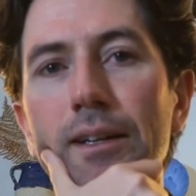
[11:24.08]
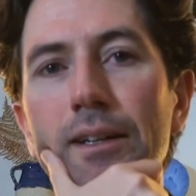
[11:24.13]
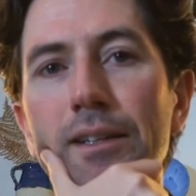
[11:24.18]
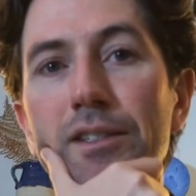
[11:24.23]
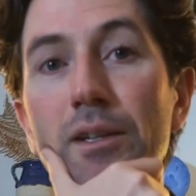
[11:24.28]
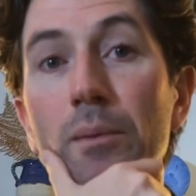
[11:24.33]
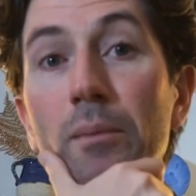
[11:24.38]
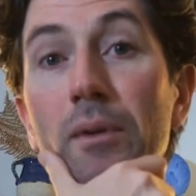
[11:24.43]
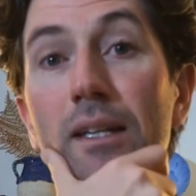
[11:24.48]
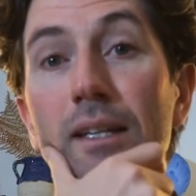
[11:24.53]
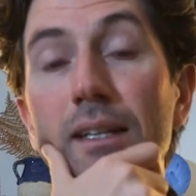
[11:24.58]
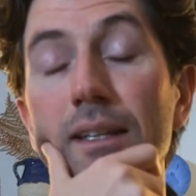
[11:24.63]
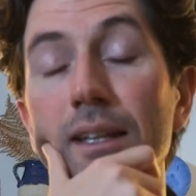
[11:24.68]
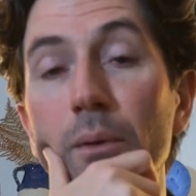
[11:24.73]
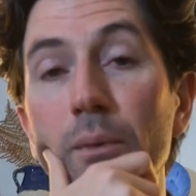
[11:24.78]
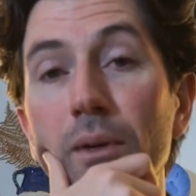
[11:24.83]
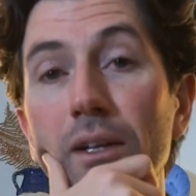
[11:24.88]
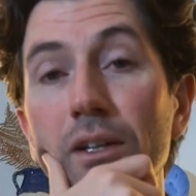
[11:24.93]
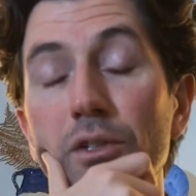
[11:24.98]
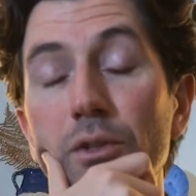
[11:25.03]
somebody
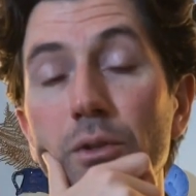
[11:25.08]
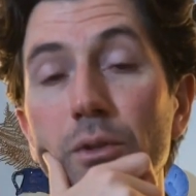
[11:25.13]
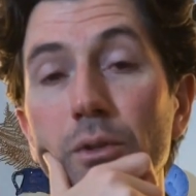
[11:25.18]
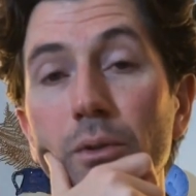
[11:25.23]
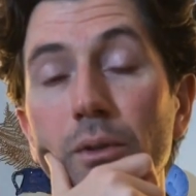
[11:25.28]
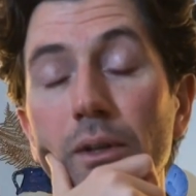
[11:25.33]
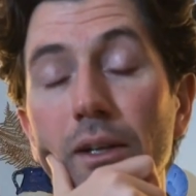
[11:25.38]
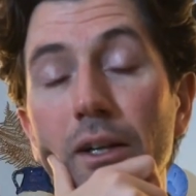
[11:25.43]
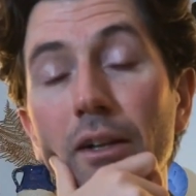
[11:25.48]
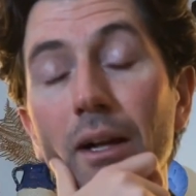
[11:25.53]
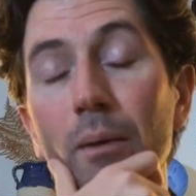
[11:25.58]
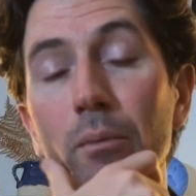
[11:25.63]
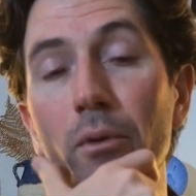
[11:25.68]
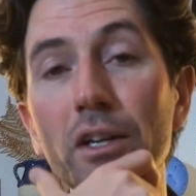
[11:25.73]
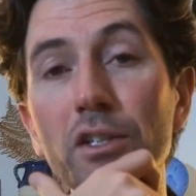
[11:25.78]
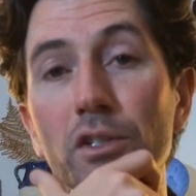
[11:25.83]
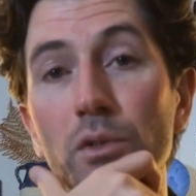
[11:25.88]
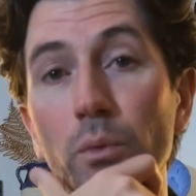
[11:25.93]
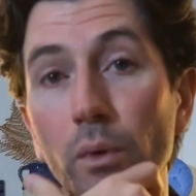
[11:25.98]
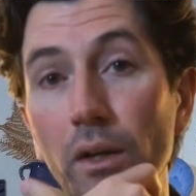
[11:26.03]
that we could do a
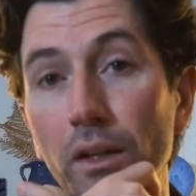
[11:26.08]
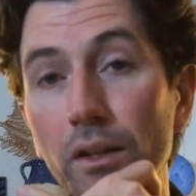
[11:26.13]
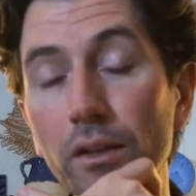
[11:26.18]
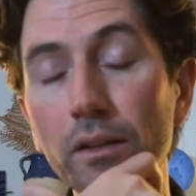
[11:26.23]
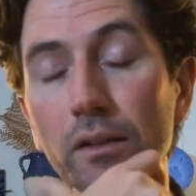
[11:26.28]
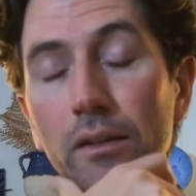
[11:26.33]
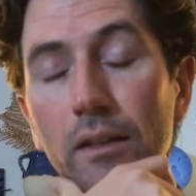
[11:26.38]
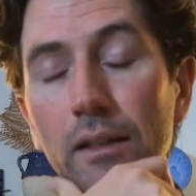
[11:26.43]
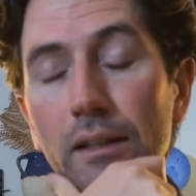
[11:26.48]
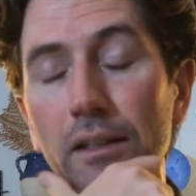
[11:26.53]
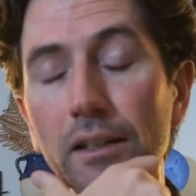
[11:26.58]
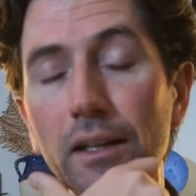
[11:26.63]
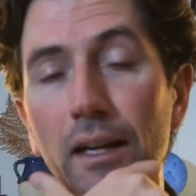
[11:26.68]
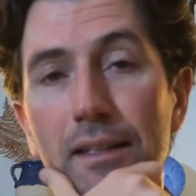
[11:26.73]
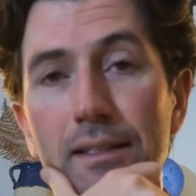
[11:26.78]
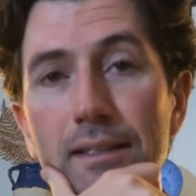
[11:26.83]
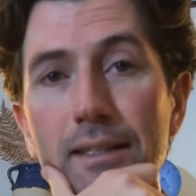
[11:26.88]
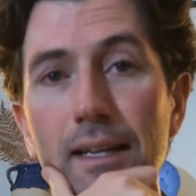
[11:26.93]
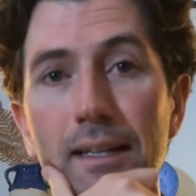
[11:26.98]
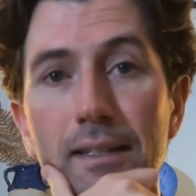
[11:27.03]
collaboration with in the
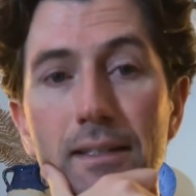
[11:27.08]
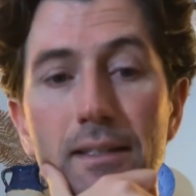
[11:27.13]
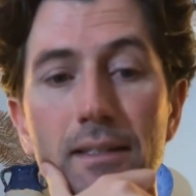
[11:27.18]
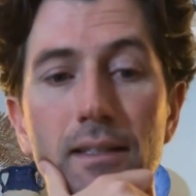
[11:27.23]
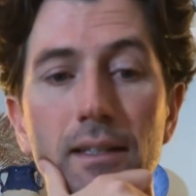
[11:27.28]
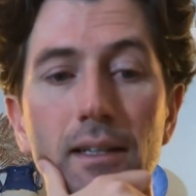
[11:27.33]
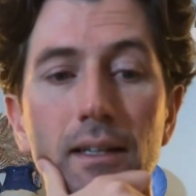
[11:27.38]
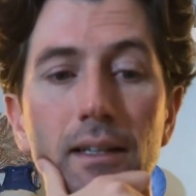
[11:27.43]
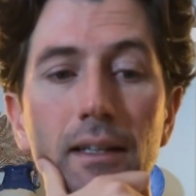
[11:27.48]
United States?"